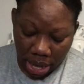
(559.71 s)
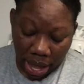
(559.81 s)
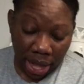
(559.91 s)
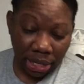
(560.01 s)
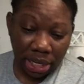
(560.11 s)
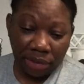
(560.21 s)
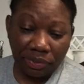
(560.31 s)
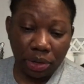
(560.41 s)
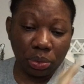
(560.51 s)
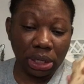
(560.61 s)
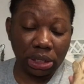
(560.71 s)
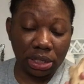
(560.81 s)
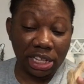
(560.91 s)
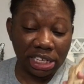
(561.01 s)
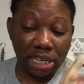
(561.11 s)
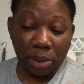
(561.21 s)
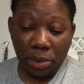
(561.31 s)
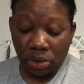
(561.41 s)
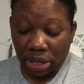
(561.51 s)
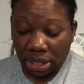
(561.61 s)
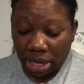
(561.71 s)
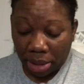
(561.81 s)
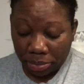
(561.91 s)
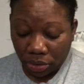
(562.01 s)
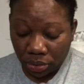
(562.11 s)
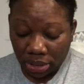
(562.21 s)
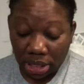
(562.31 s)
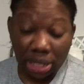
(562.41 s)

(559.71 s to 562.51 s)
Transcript: And even with this amount that I'm using,